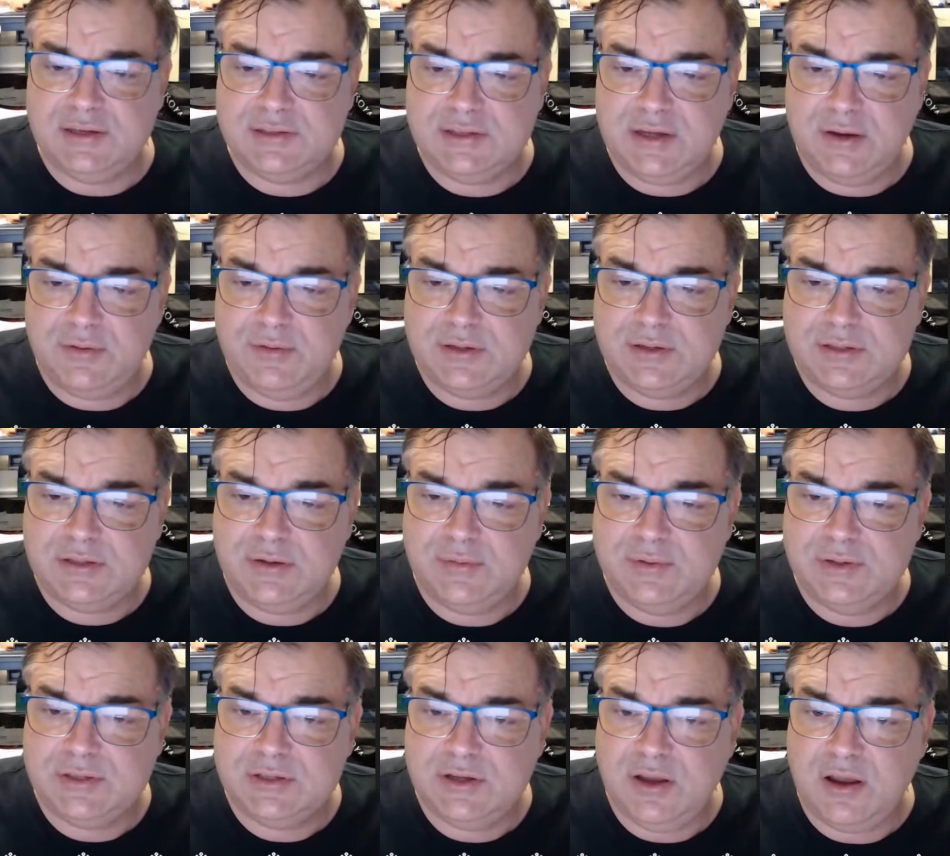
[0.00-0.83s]
So
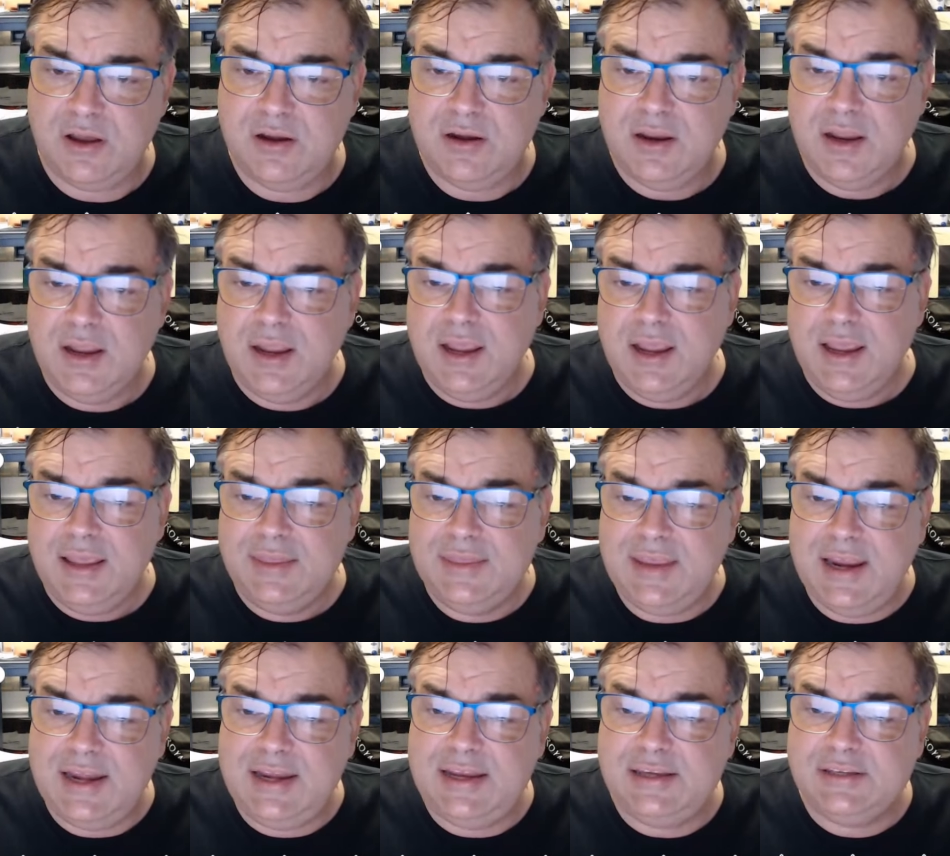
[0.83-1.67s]
he's got
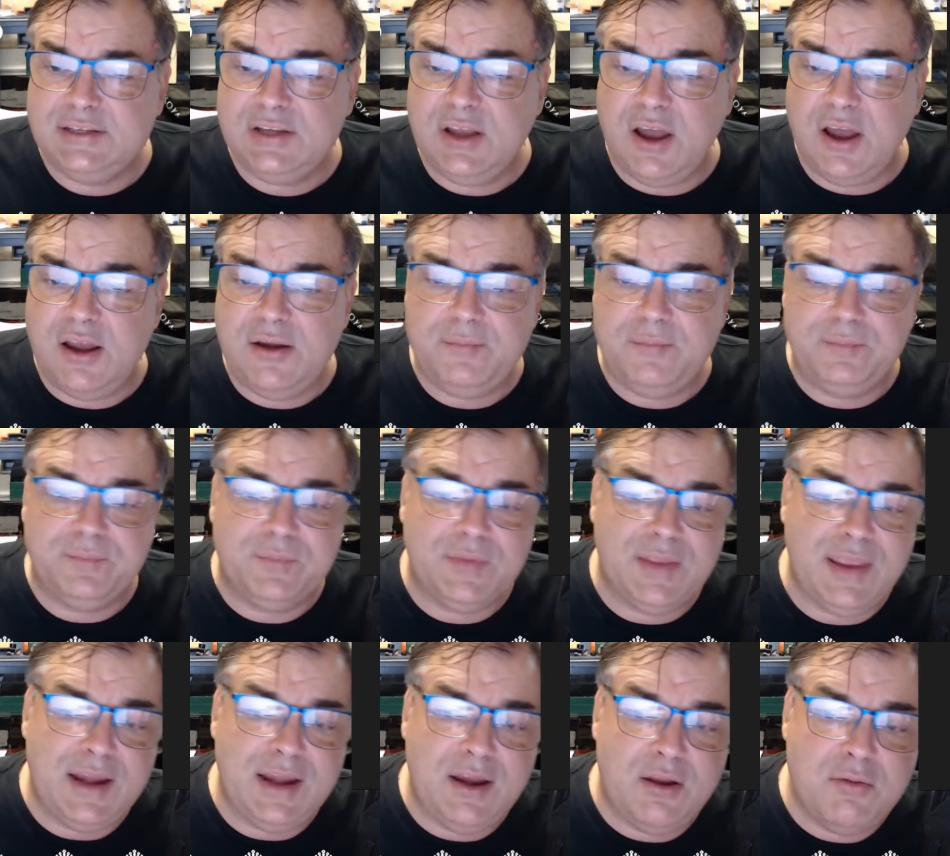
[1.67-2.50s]

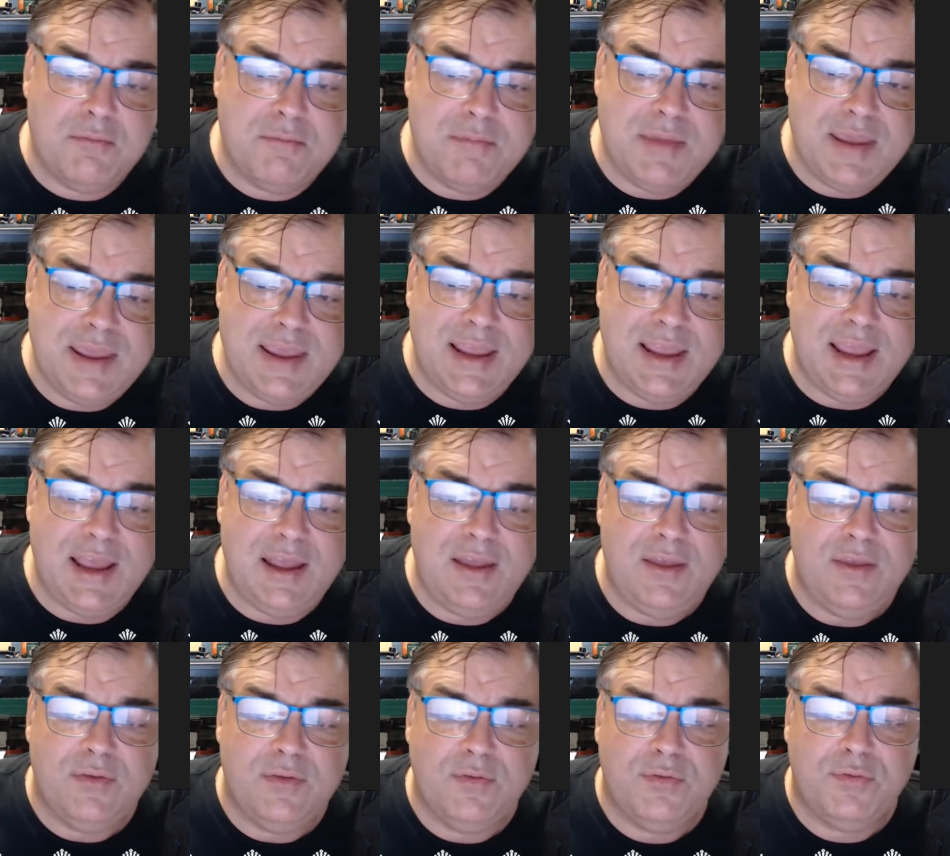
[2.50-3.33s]
an
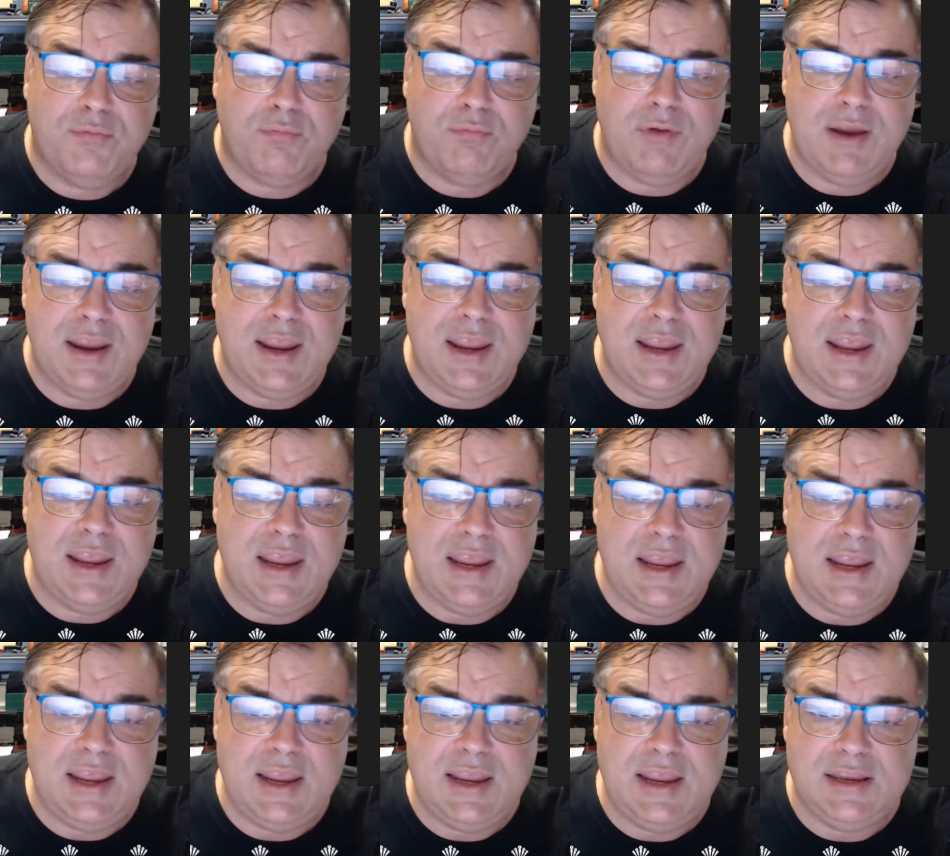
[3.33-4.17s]
Omega
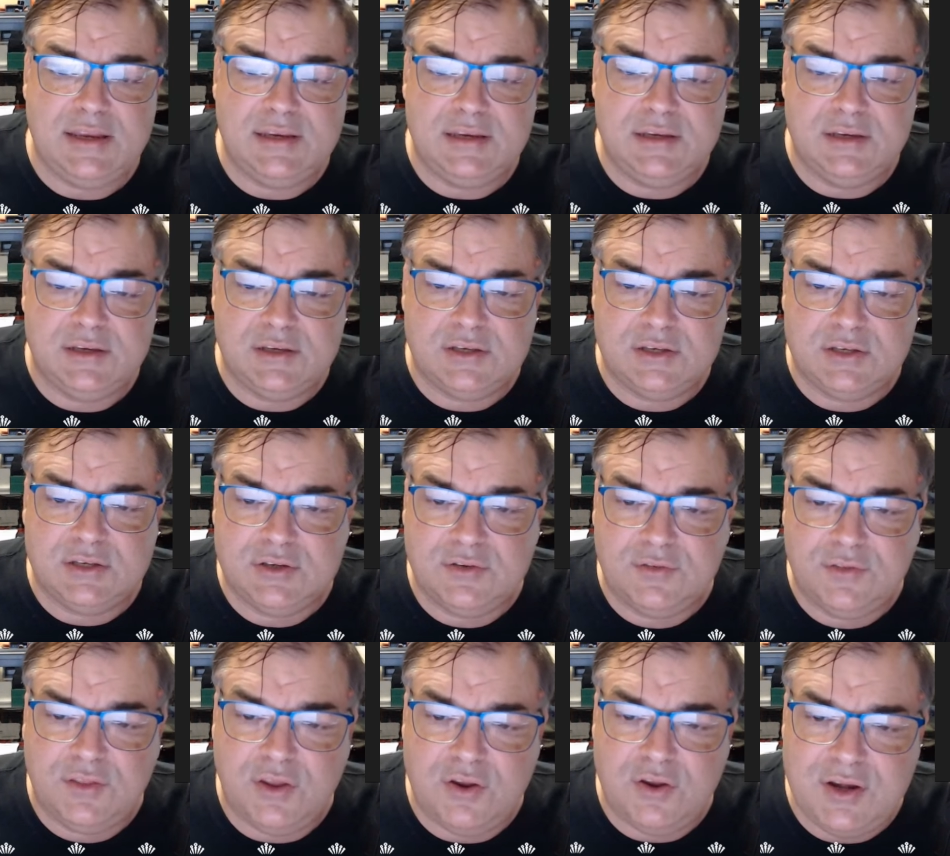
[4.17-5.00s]
330T2
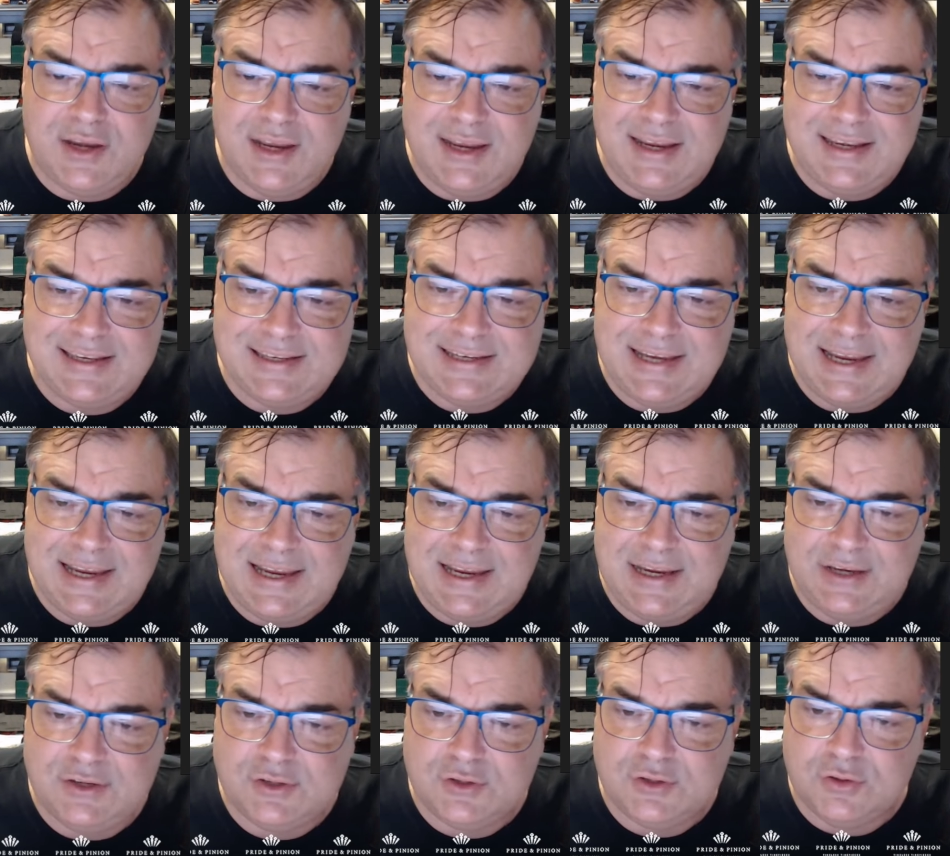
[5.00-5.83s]

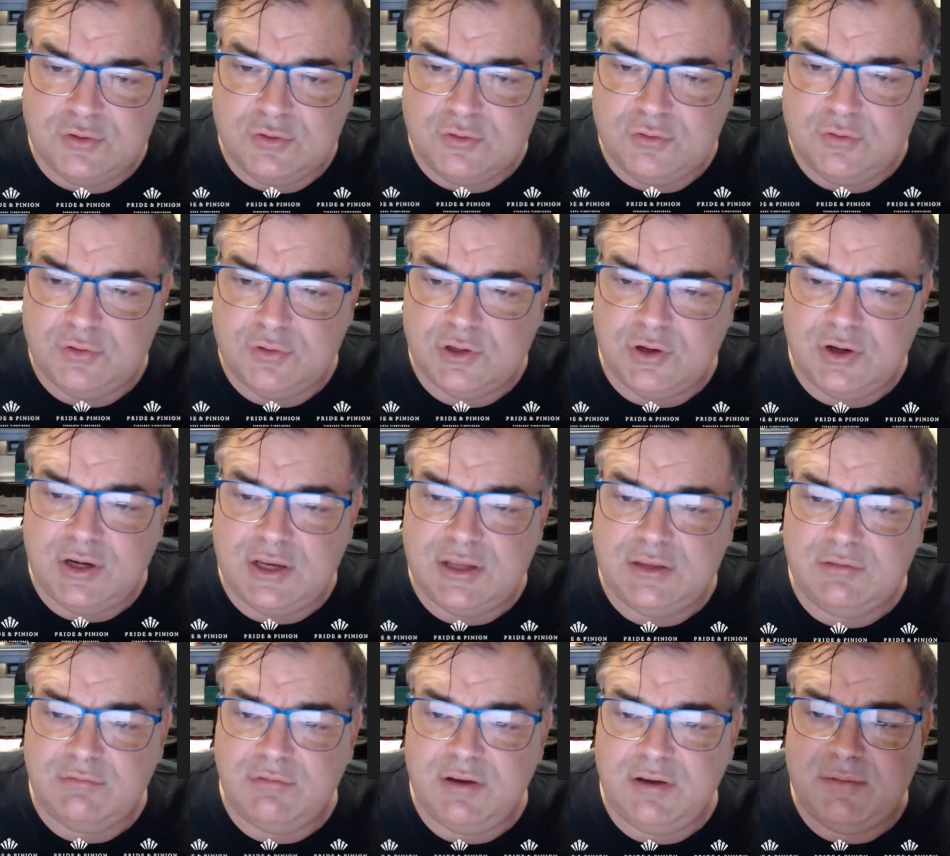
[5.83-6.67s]

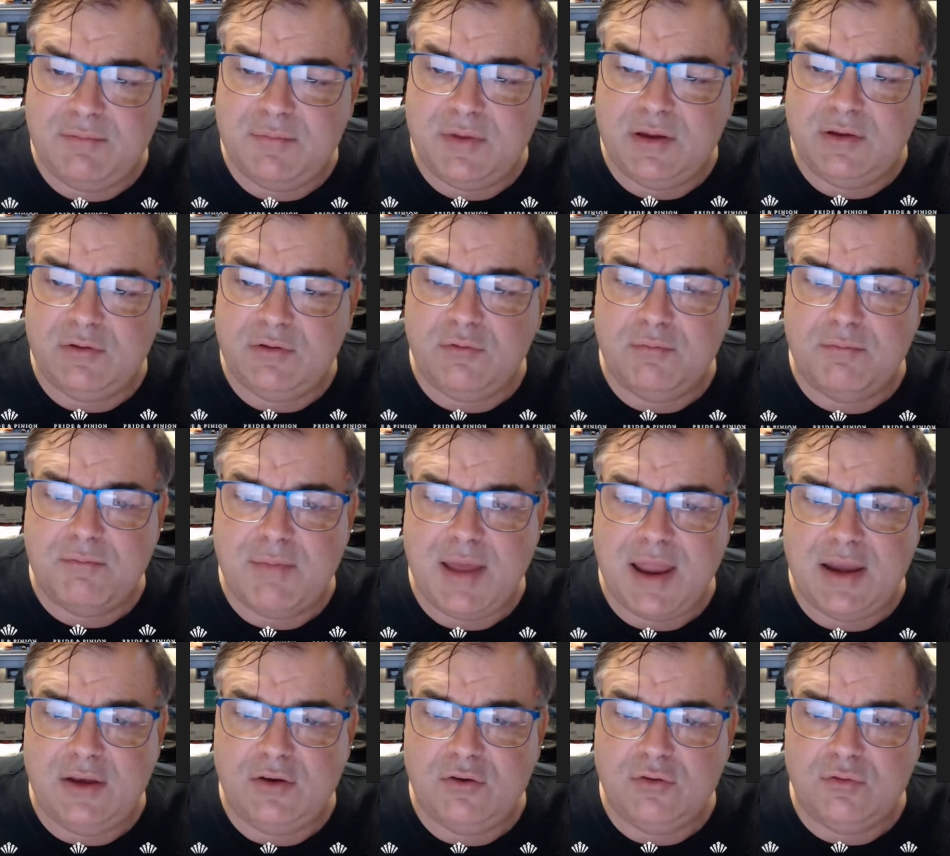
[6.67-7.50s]
33 mil
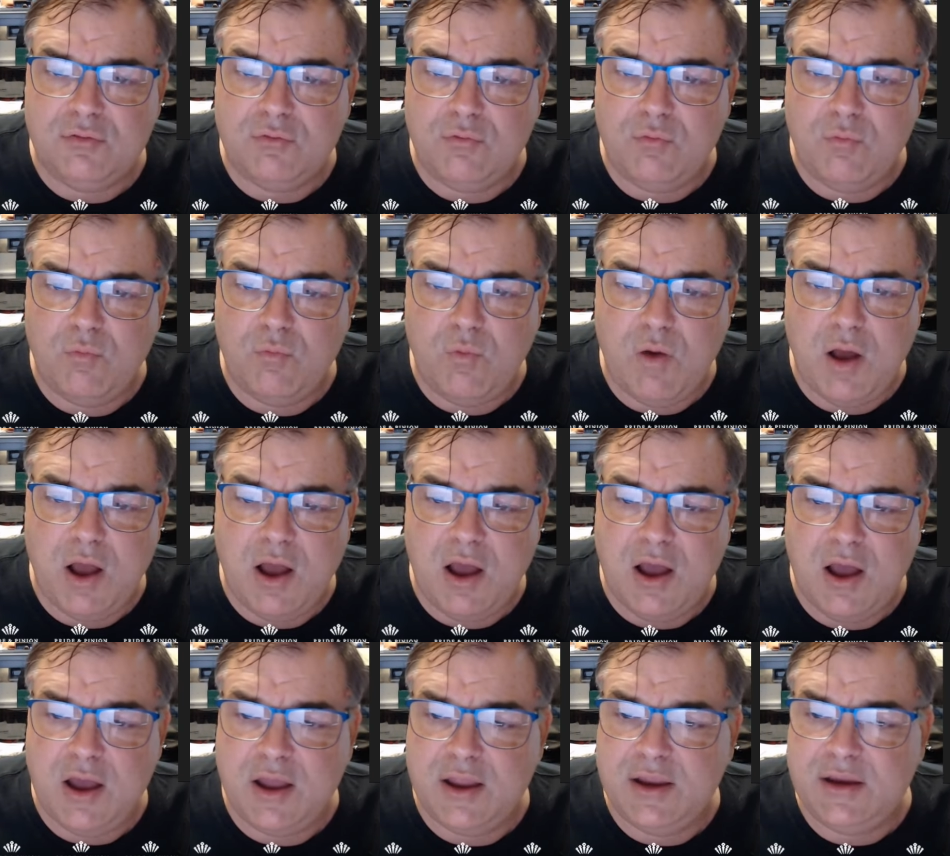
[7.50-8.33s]
manual
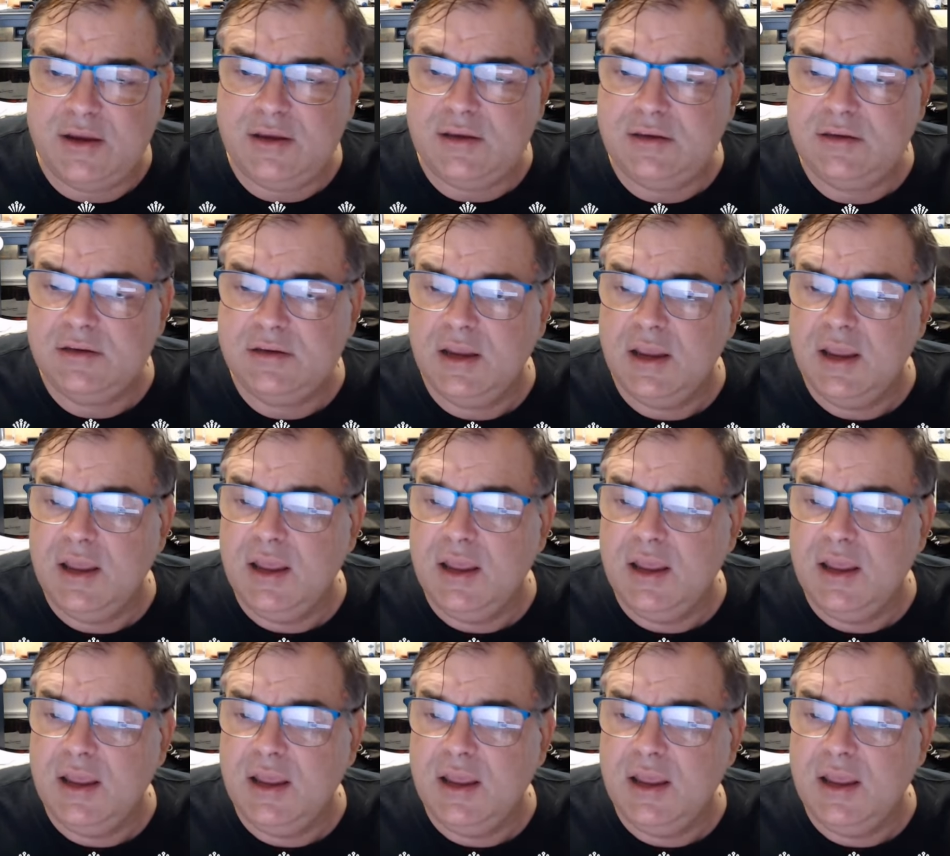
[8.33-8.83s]
wind.